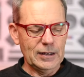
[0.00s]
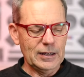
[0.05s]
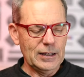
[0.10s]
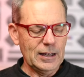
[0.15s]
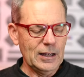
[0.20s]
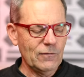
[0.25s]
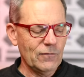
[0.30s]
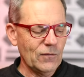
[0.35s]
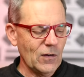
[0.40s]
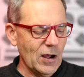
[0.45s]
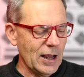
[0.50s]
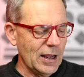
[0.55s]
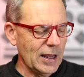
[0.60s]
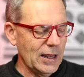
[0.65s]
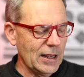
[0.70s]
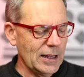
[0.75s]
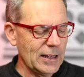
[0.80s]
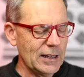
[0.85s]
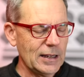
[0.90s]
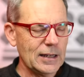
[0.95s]
If
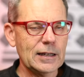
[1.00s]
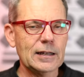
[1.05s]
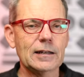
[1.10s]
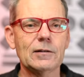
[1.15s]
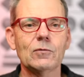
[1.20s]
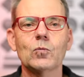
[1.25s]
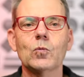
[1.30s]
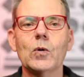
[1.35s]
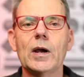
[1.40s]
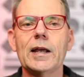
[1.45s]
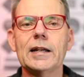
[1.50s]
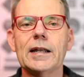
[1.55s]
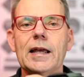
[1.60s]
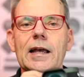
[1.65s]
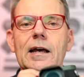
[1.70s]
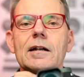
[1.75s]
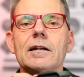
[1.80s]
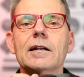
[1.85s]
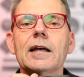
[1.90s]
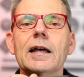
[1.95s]
I went
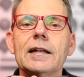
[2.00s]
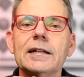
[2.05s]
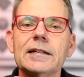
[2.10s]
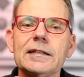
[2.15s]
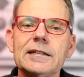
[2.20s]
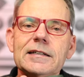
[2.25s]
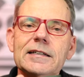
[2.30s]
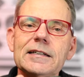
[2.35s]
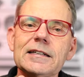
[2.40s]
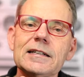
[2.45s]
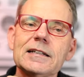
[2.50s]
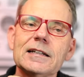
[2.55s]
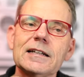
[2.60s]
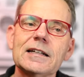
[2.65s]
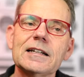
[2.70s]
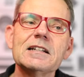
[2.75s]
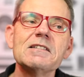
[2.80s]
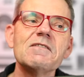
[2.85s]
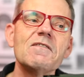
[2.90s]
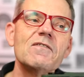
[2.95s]
out and did
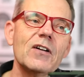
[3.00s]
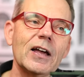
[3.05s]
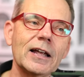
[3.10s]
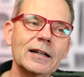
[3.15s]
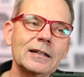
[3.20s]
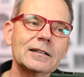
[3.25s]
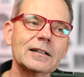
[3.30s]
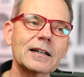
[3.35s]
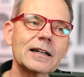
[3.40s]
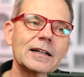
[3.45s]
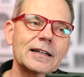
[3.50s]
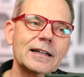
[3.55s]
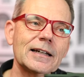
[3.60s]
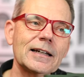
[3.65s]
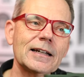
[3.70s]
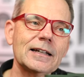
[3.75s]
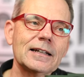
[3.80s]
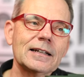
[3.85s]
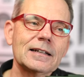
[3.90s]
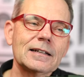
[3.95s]
an event
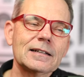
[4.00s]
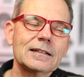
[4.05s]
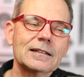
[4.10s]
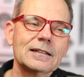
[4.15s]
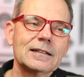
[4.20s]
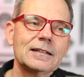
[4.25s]
again